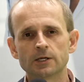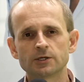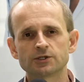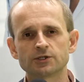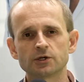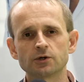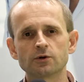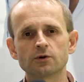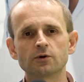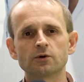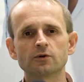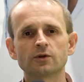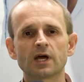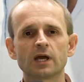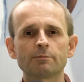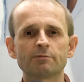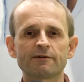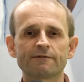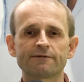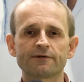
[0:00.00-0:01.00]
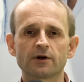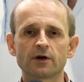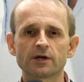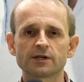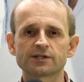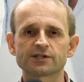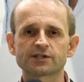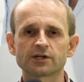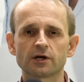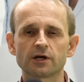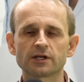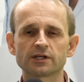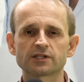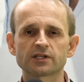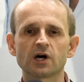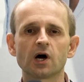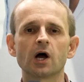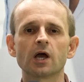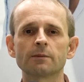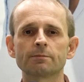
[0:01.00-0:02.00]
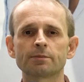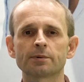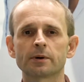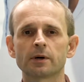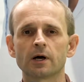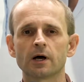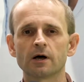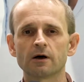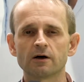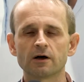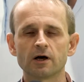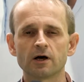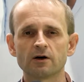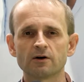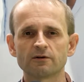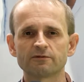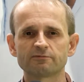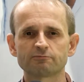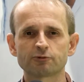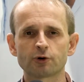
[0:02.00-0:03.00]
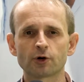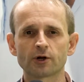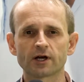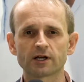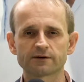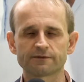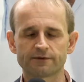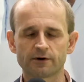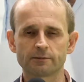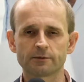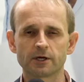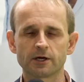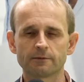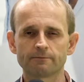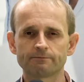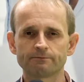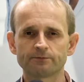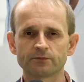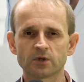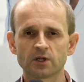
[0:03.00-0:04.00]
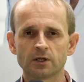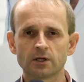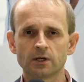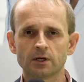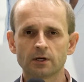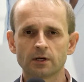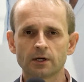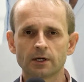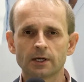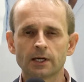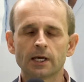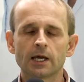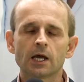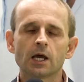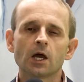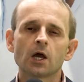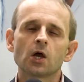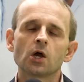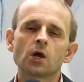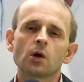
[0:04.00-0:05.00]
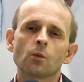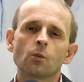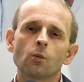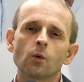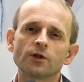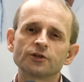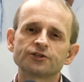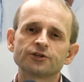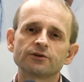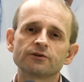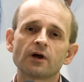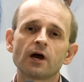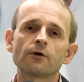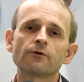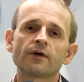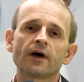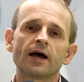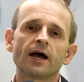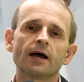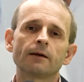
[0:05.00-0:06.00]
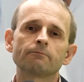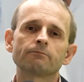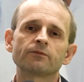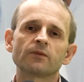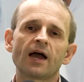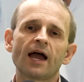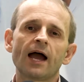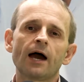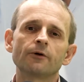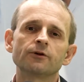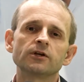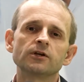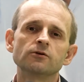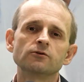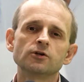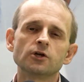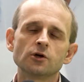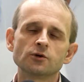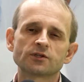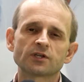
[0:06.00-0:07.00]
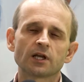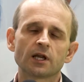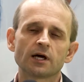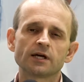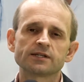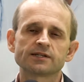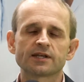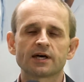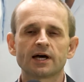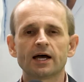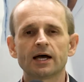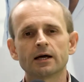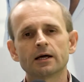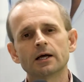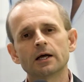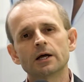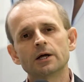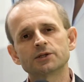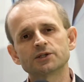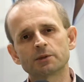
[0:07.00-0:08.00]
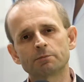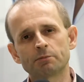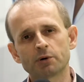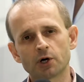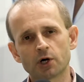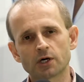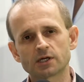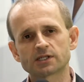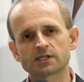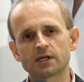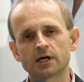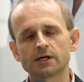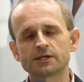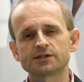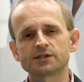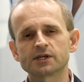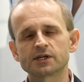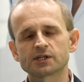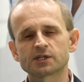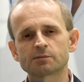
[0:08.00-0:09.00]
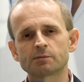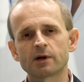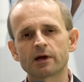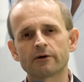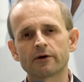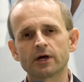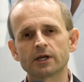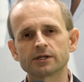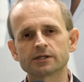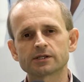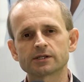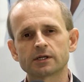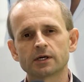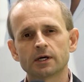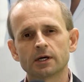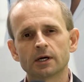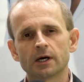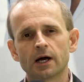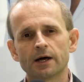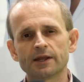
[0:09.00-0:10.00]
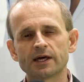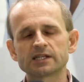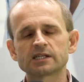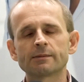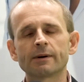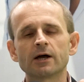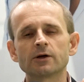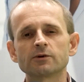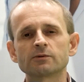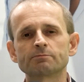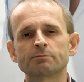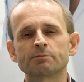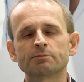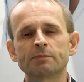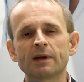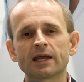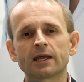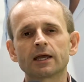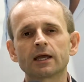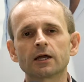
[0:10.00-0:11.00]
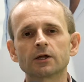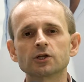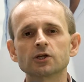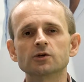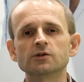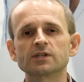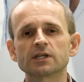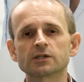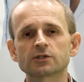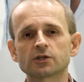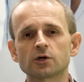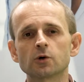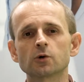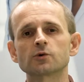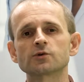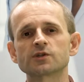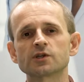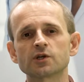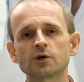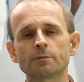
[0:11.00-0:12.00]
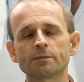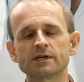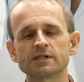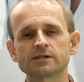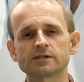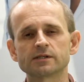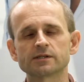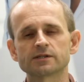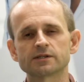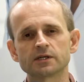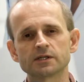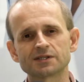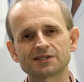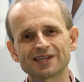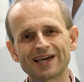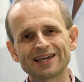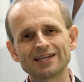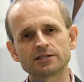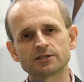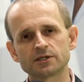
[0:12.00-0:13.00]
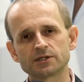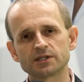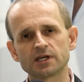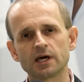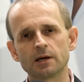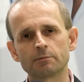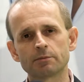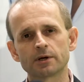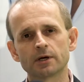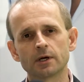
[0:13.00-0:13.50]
Do they prefer a certain type of product from you? Once you know that, how do you utilize that to personalize the experience? And that's about picking and using tools in your business that data dip